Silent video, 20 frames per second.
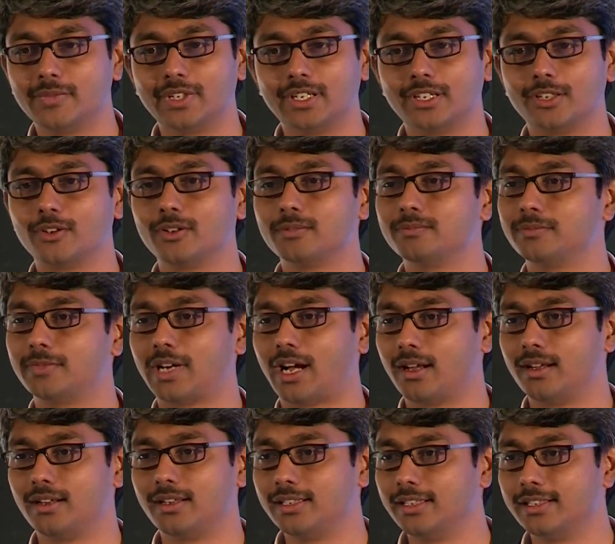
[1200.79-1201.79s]

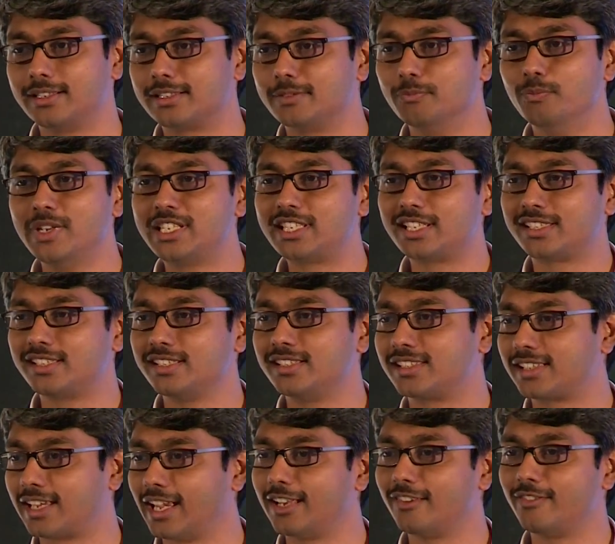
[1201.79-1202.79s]
it misses in
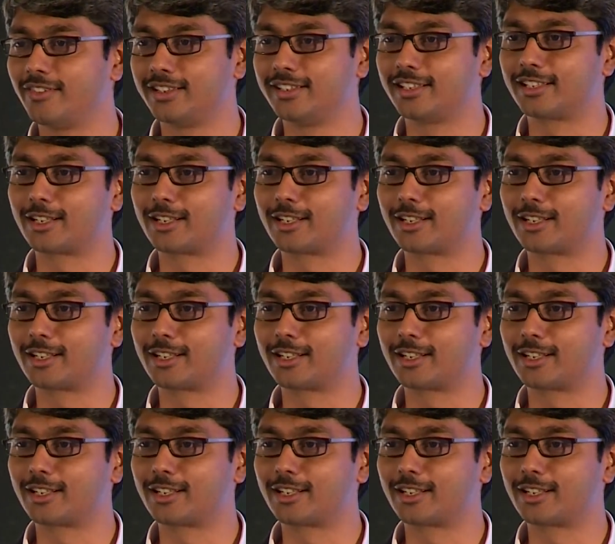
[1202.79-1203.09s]
scale when